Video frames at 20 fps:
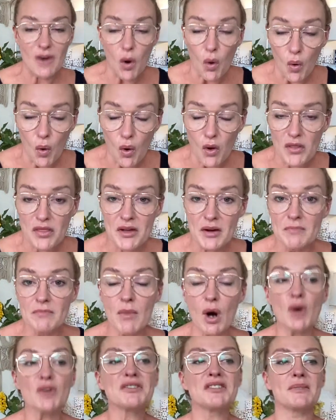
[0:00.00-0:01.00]
or the
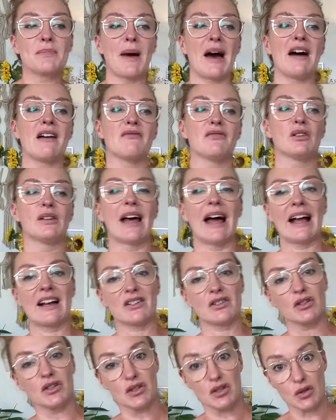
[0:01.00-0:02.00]
most powerful
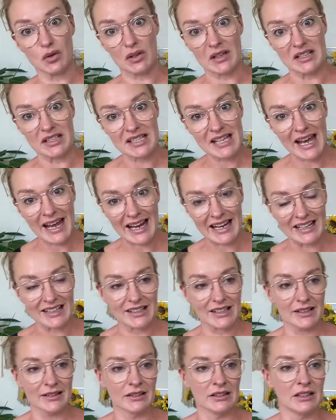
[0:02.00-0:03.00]
action you can
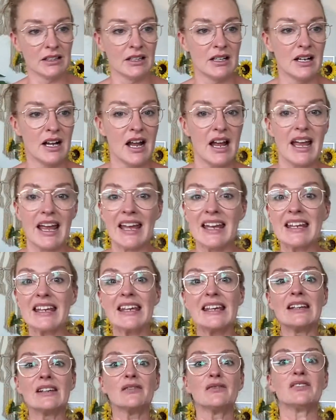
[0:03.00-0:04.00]
take. It
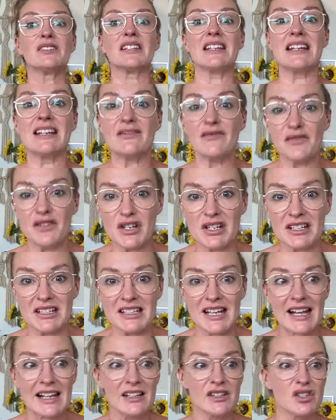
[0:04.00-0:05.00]
gives the infinite
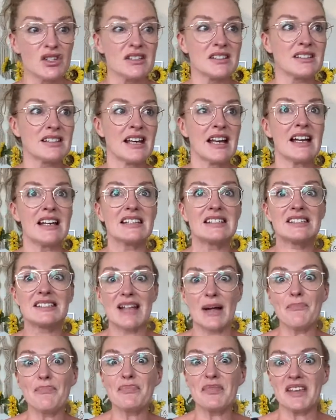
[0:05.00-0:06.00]
intelligence
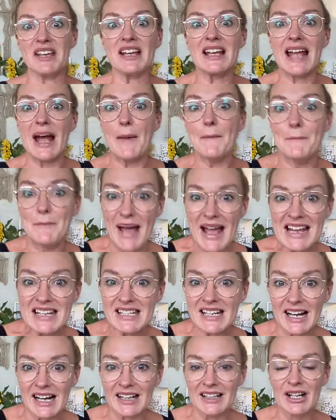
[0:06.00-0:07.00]
something
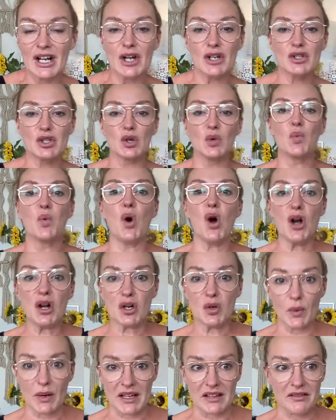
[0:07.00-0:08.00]
better to
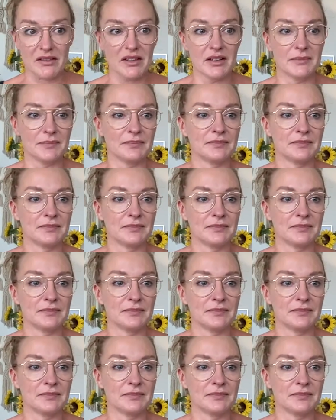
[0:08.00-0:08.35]
work with.